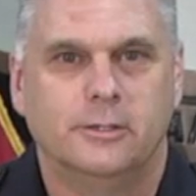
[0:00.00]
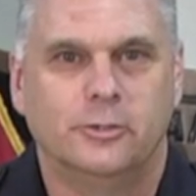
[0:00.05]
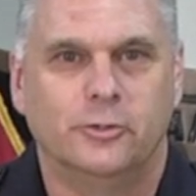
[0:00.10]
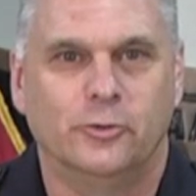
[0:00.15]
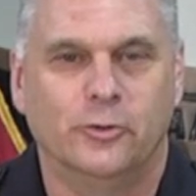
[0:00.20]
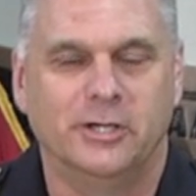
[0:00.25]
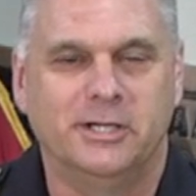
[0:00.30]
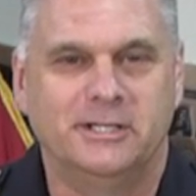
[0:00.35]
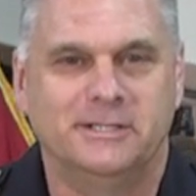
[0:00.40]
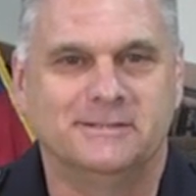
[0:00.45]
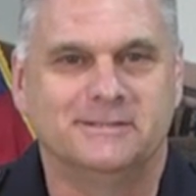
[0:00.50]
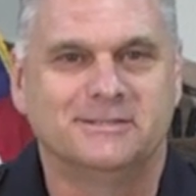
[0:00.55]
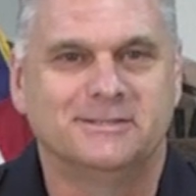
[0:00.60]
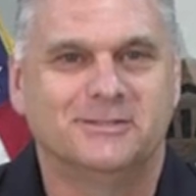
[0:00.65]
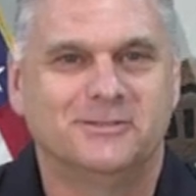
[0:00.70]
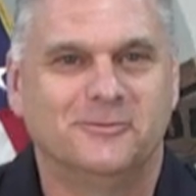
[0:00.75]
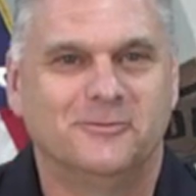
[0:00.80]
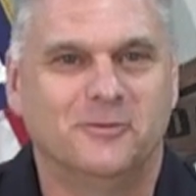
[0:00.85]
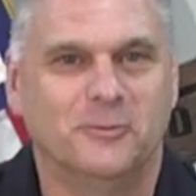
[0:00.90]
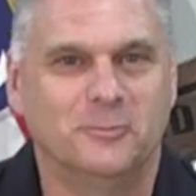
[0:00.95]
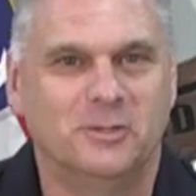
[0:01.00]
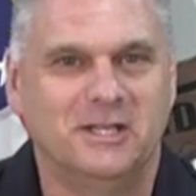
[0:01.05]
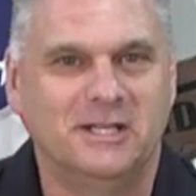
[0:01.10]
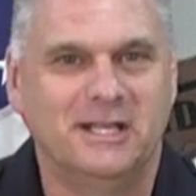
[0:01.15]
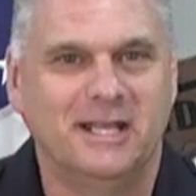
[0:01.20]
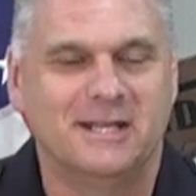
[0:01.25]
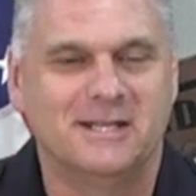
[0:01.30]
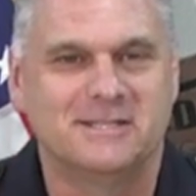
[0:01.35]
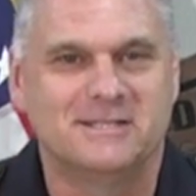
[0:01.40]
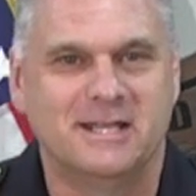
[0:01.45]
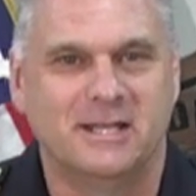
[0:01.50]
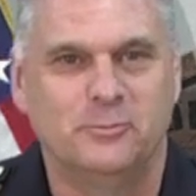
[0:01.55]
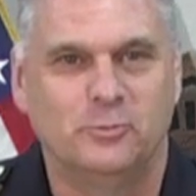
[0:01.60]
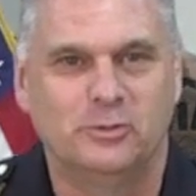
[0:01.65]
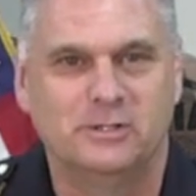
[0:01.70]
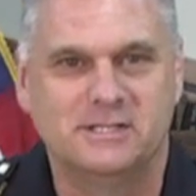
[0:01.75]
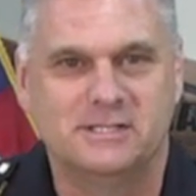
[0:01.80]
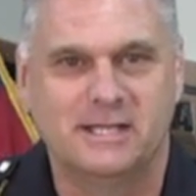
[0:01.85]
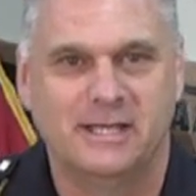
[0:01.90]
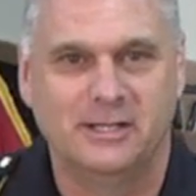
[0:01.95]
Greetings from the Indiana State
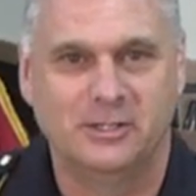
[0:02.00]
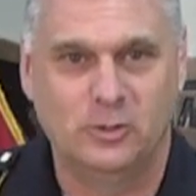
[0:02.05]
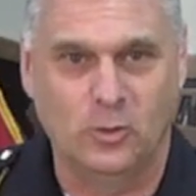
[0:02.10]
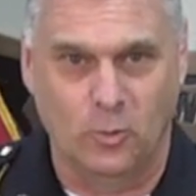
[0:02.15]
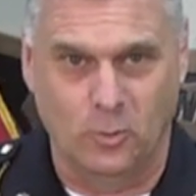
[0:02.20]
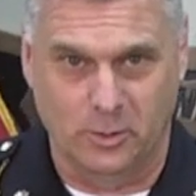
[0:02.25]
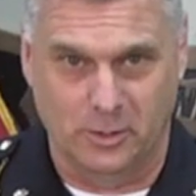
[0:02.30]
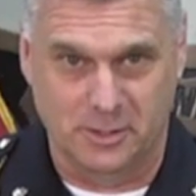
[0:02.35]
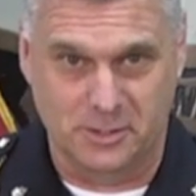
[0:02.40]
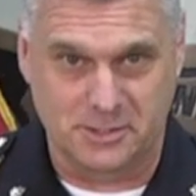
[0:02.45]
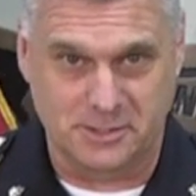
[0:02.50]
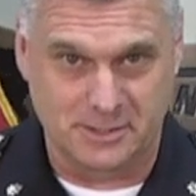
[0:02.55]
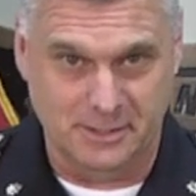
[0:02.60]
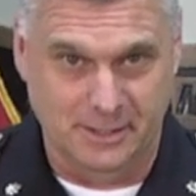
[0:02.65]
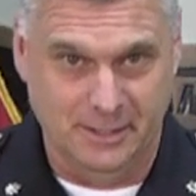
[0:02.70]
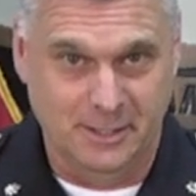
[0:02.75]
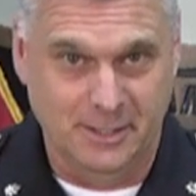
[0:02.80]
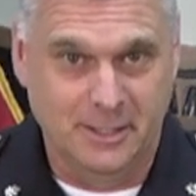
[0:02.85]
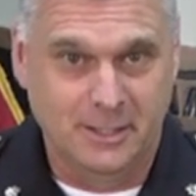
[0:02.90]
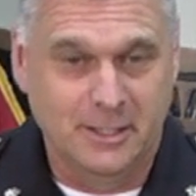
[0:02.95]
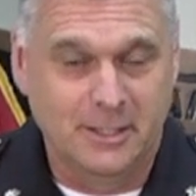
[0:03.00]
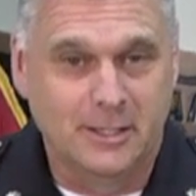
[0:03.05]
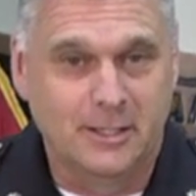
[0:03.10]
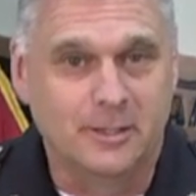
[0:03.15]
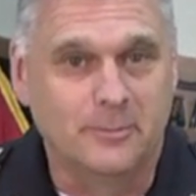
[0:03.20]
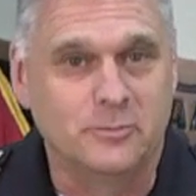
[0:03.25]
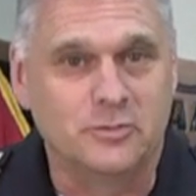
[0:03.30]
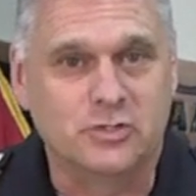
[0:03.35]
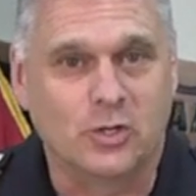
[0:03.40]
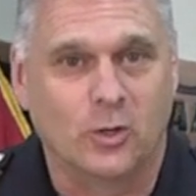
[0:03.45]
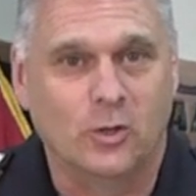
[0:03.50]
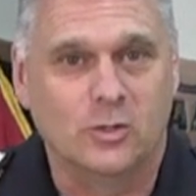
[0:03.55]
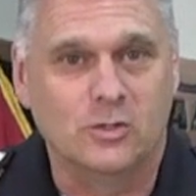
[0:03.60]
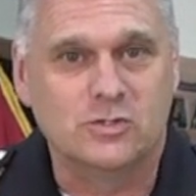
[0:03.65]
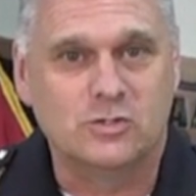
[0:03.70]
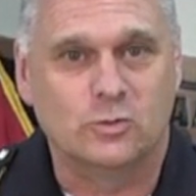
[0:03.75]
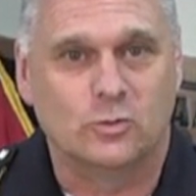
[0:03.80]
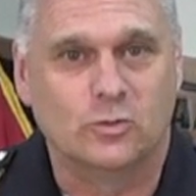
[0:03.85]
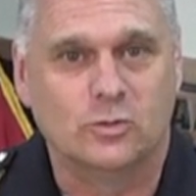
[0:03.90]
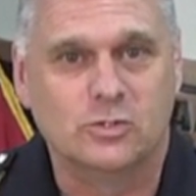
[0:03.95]
Police Headquarters. I'm
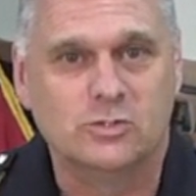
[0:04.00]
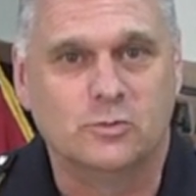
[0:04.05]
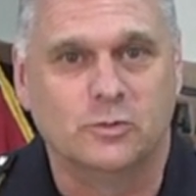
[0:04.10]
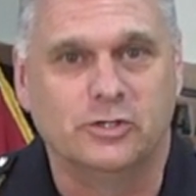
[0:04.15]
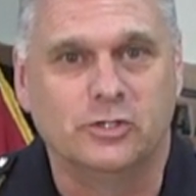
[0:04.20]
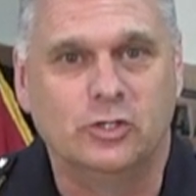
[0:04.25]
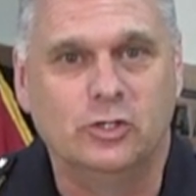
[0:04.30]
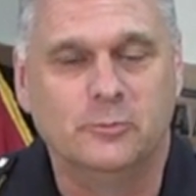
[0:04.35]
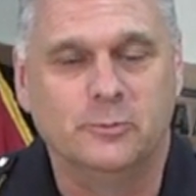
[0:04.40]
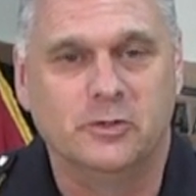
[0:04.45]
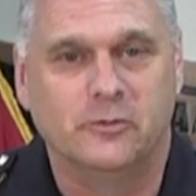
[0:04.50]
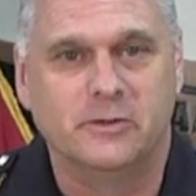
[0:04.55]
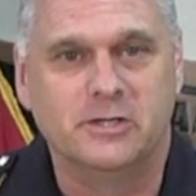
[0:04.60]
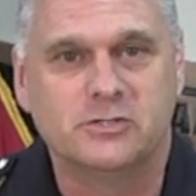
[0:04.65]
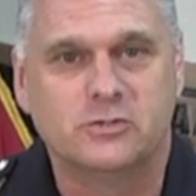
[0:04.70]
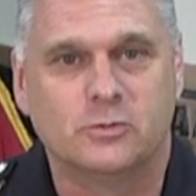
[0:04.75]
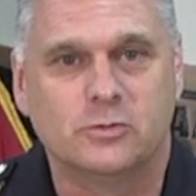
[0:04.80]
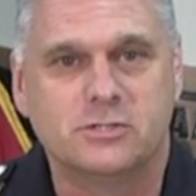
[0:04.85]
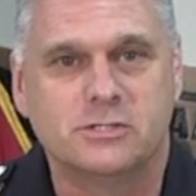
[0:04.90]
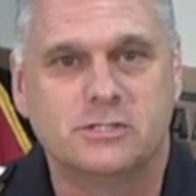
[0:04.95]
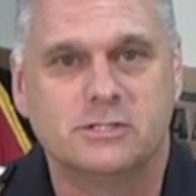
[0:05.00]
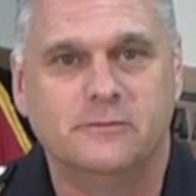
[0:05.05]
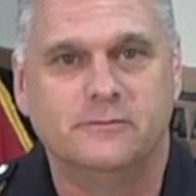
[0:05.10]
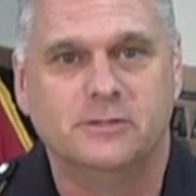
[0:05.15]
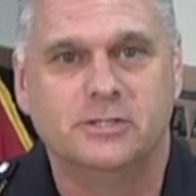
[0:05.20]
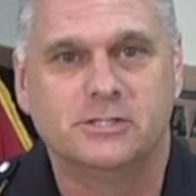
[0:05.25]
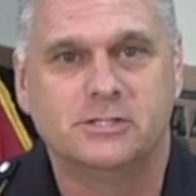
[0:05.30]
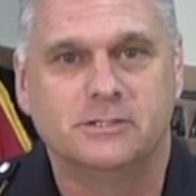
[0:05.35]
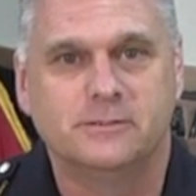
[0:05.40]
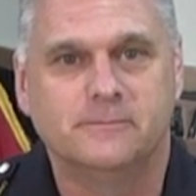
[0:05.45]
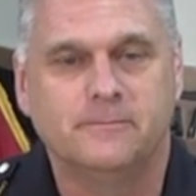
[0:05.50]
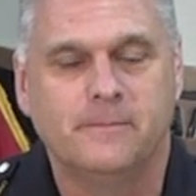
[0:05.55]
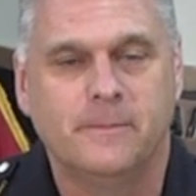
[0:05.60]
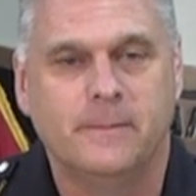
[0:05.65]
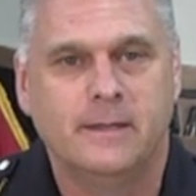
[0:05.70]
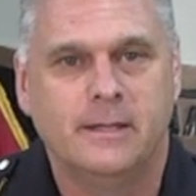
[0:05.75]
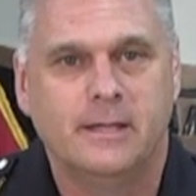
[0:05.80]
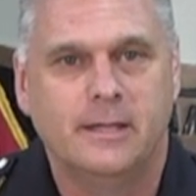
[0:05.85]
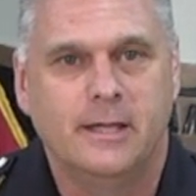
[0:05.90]
Charles Sorrells with the Human Resources Division.